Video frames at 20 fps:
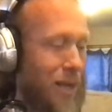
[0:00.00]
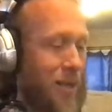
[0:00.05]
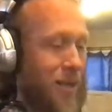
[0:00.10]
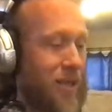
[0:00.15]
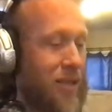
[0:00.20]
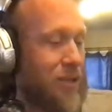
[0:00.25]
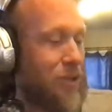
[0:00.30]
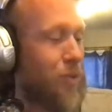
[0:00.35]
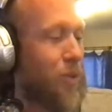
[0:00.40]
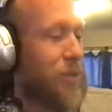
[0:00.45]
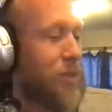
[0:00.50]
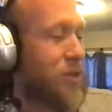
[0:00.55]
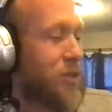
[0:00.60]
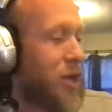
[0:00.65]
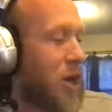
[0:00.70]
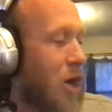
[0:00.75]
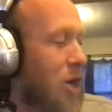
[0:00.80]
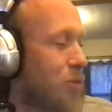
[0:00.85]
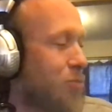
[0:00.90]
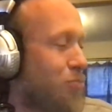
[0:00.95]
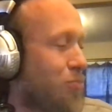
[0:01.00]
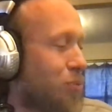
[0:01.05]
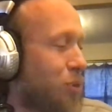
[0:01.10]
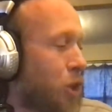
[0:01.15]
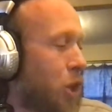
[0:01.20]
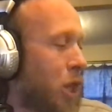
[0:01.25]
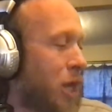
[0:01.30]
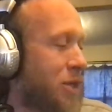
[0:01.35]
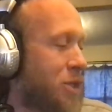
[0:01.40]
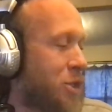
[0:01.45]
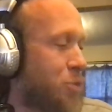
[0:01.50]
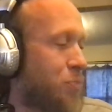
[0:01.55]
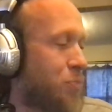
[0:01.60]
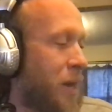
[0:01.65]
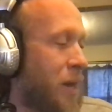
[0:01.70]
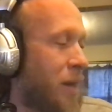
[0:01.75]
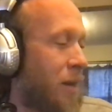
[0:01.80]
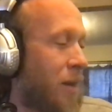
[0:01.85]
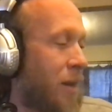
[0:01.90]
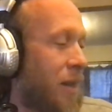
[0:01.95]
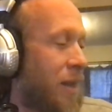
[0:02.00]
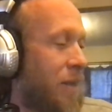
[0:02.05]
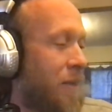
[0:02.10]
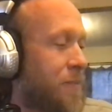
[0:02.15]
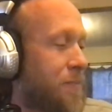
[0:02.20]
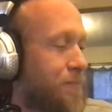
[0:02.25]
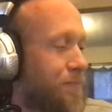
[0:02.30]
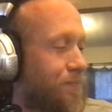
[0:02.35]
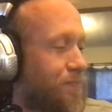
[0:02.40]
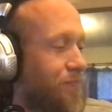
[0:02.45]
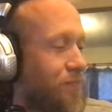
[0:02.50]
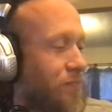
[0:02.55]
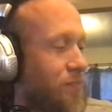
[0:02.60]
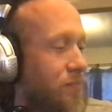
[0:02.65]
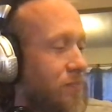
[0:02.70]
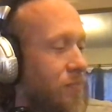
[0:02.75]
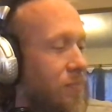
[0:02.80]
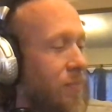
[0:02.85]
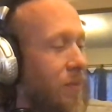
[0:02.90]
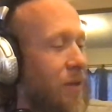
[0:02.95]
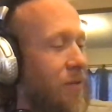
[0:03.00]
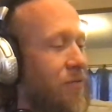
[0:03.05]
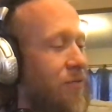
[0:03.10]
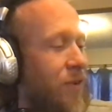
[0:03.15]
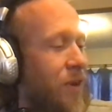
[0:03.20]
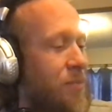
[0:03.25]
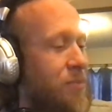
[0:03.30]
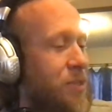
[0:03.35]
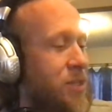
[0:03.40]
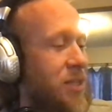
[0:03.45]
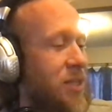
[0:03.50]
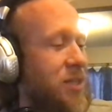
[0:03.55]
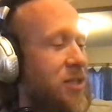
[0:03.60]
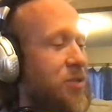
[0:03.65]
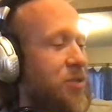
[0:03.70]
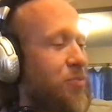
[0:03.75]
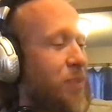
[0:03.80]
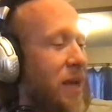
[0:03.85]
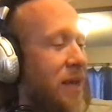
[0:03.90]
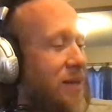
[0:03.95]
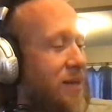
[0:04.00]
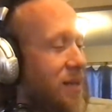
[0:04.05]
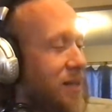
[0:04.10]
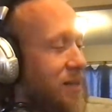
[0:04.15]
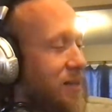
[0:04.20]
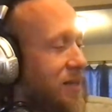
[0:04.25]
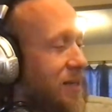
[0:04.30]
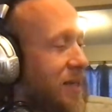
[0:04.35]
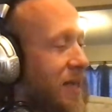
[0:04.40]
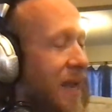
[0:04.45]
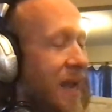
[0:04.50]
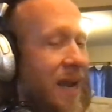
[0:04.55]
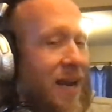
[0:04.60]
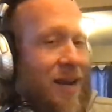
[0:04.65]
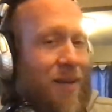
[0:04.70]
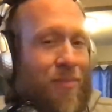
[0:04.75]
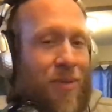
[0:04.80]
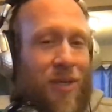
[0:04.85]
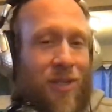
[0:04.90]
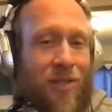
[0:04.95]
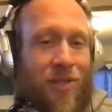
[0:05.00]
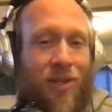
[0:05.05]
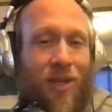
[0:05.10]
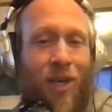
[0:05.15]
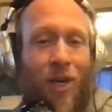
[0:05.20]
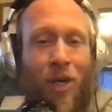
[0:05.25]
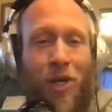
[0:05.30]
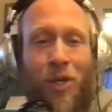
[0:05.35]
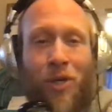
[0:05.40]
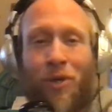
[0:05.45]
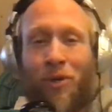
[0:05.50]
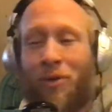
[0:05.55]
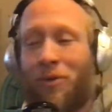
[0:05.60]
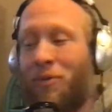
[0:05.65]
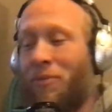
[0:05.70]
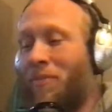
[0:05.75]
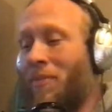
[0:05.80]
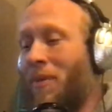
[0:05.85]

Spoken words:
This one's called Plushberry from Suspended Cannabis Co.